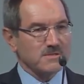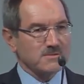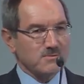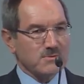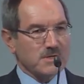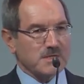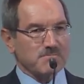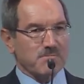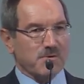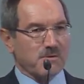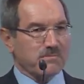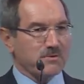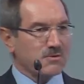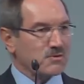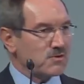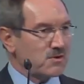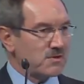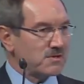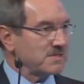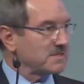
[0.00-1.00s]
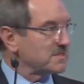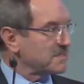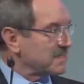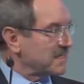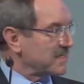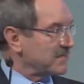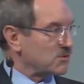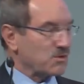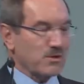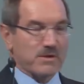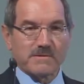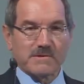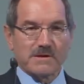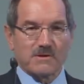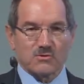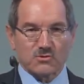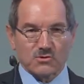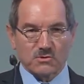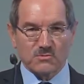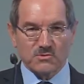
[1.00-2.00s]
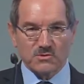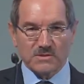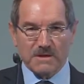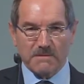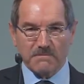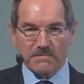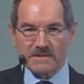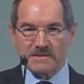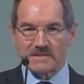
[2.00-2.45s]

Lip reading: greatest challenge